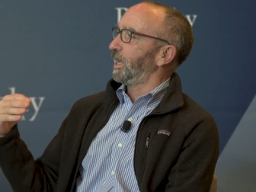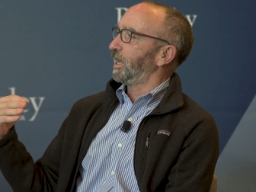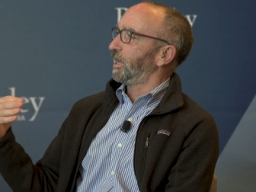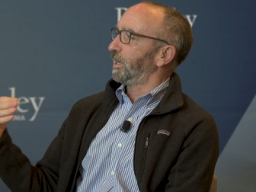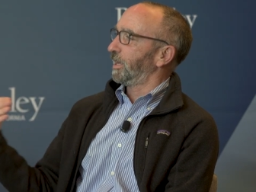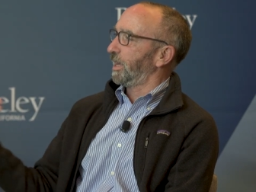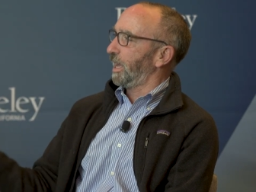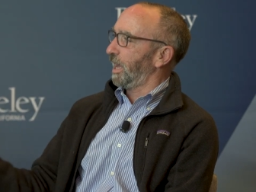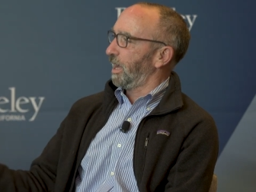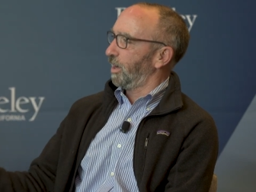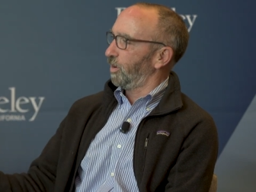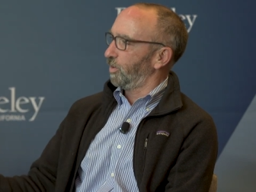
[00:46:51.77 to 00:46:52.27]

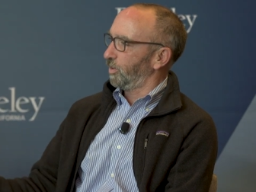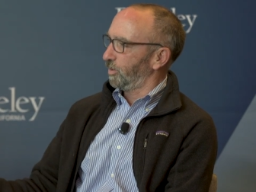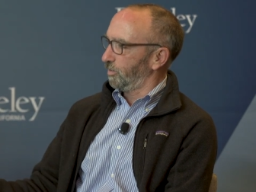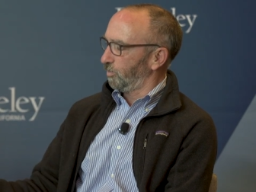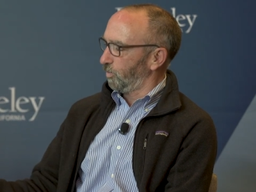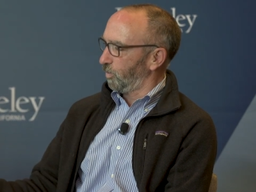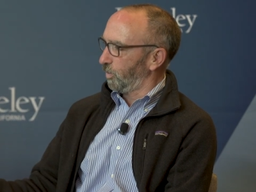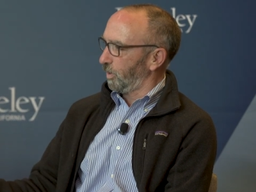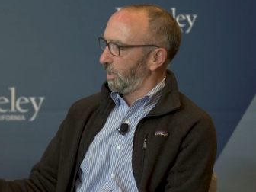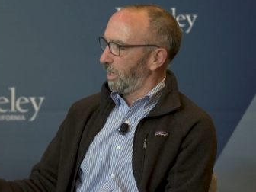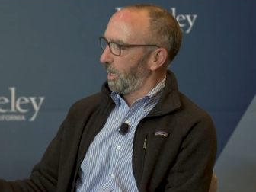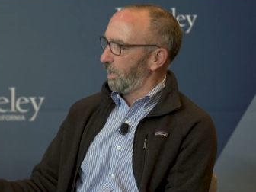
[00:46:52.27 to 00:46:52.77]
And how,
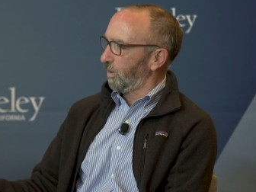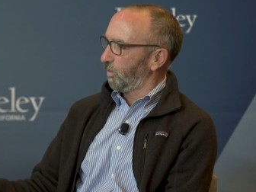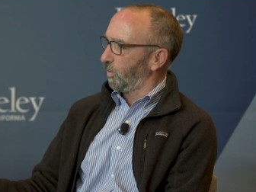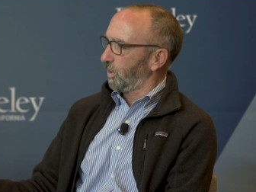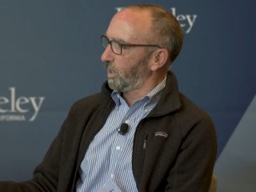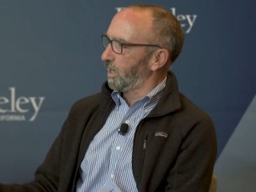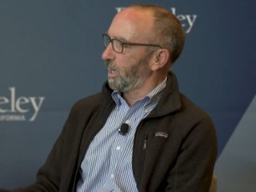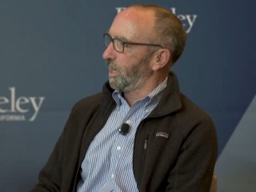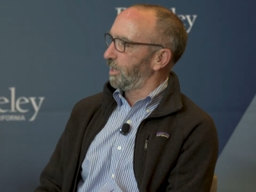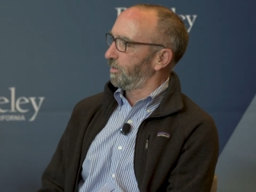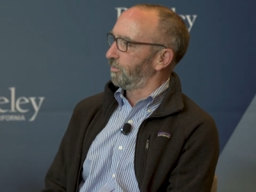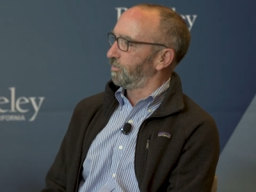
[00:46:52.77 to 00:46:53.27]

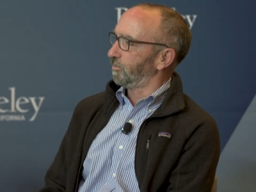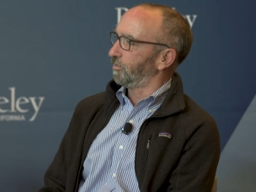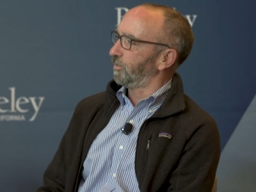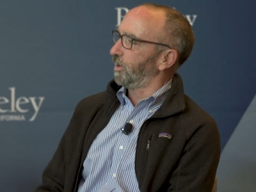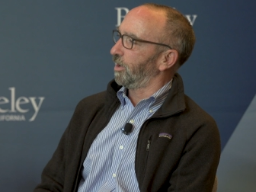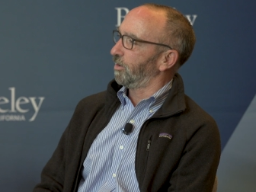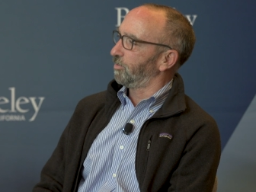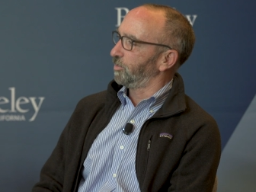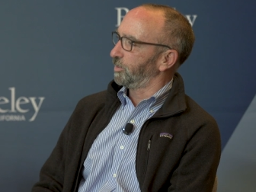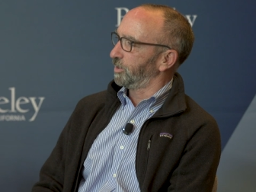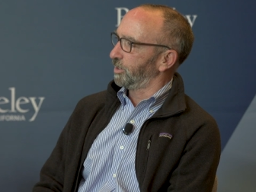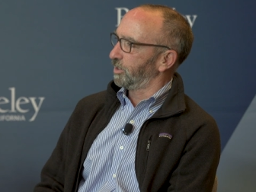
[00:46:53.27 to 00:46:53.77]
what kind of
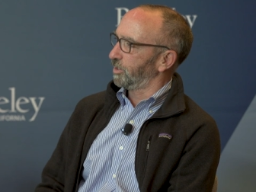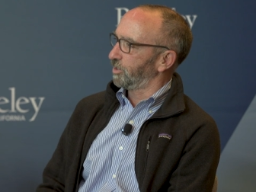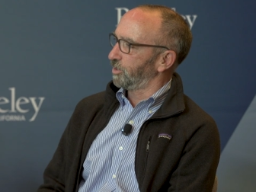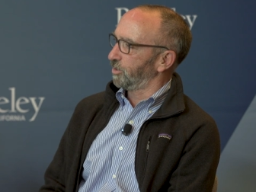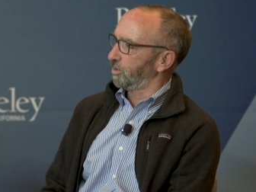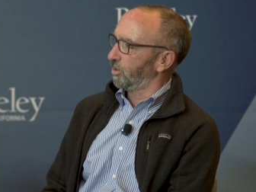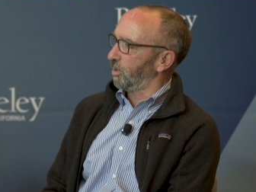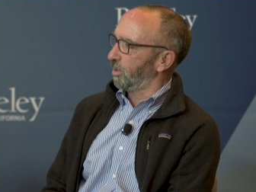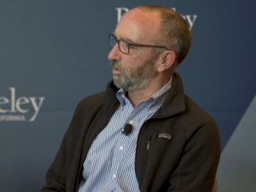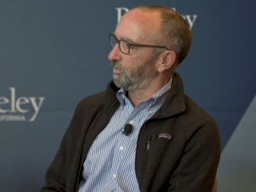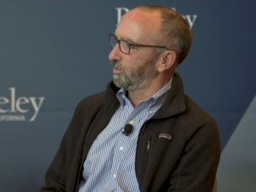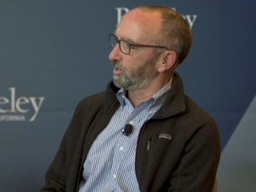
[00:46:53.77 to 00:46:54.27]
involvement does
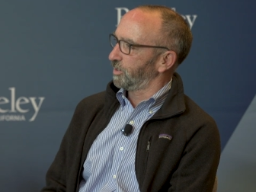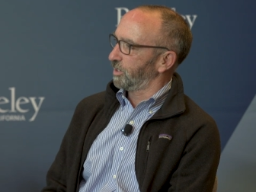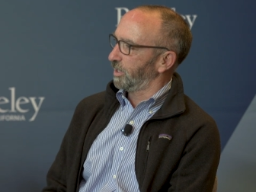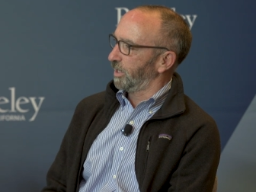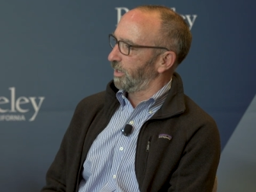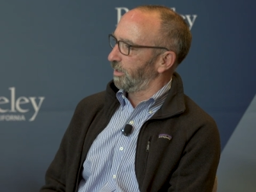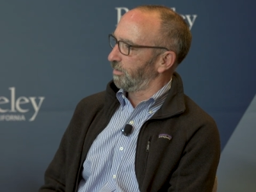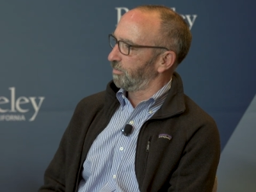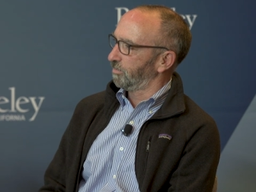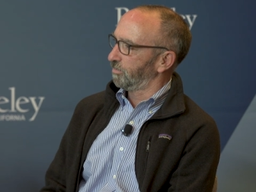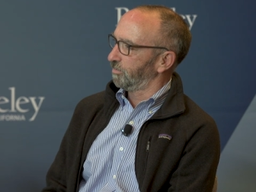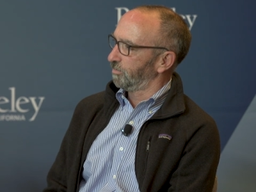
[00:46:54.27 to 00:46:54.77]
your office
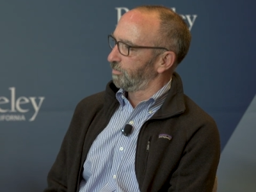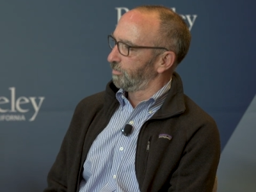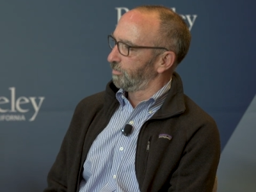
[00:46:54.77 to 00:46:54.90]
have?